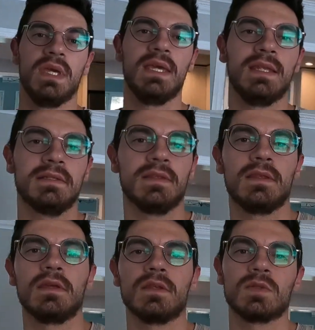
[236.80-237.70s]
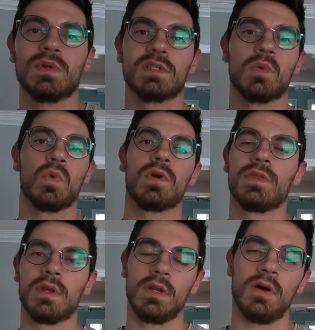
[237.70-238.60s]
beginning to think this wasn't worth
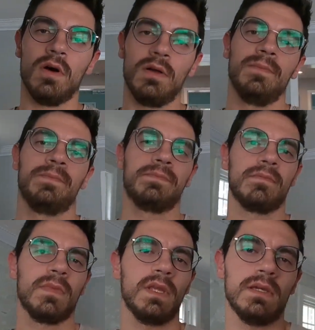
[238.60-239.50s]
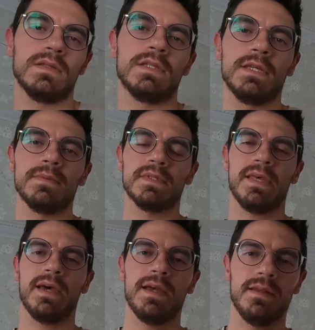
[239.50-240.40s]
it at all. It seems
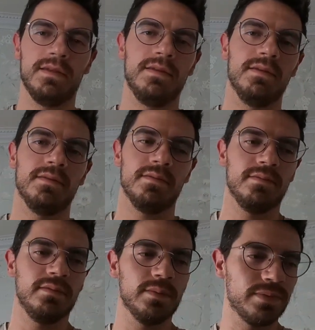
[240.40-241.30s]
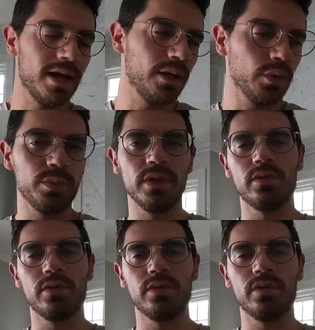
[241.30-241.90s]
that the product would be